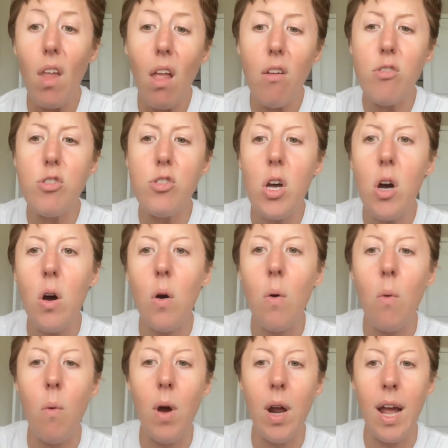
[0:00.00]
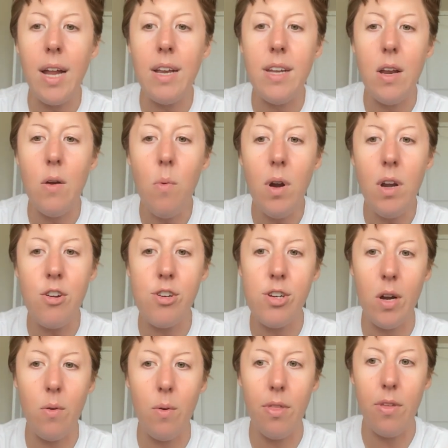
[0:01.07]
So what I did want to
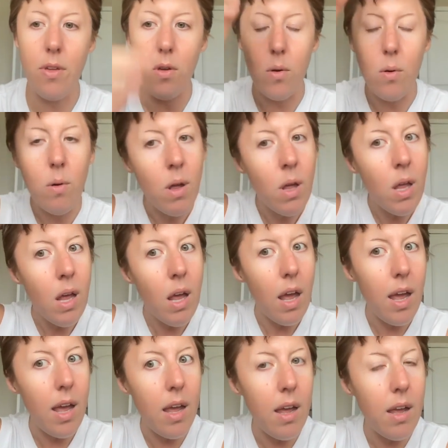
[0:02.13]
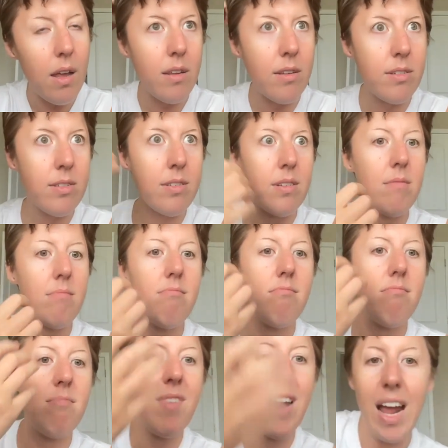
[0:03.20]
share with you is
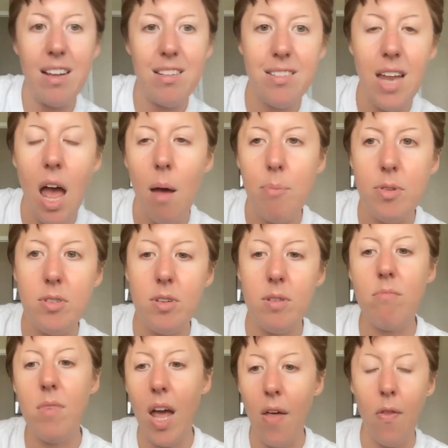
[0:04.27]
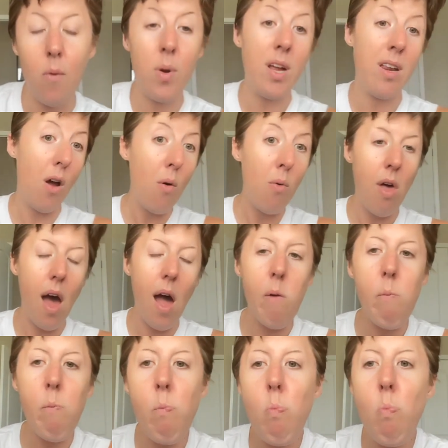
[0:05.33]
next steps. Now that we know that,
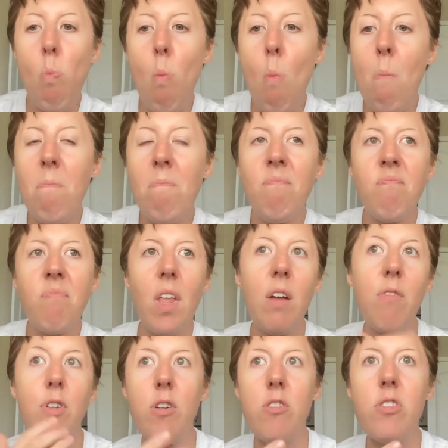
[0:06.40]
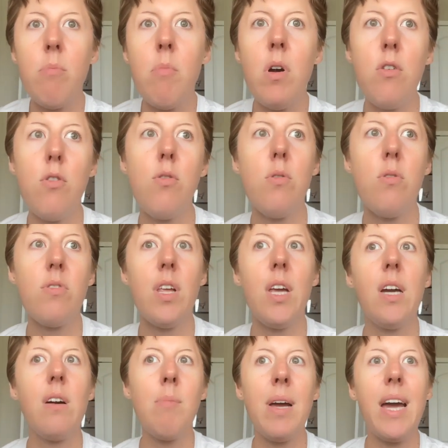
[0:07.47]
if you're someone who's like,
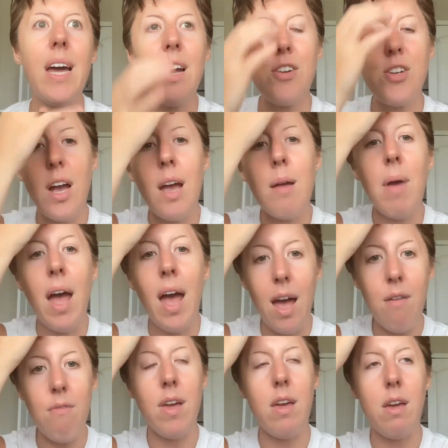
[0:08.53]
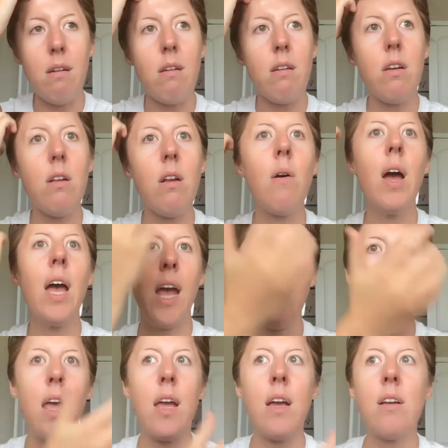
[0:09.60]
oh my gosh, I'm having,
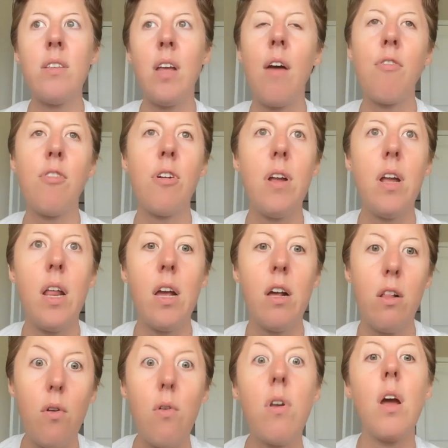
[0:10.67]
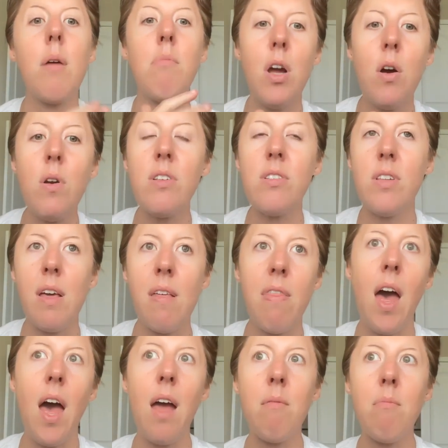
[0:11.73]
headaches after eating gluten, I'm noticing
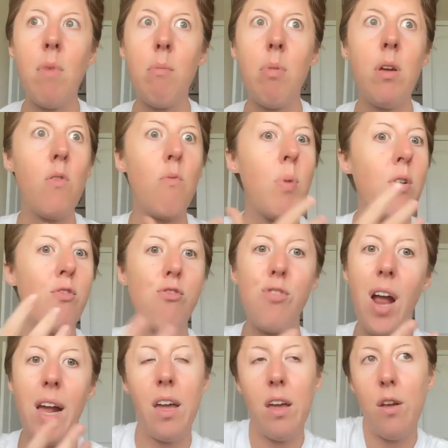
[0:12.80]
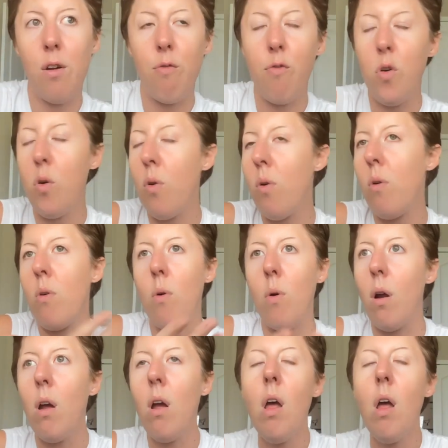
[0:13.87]
that maybe you've been tracking your food or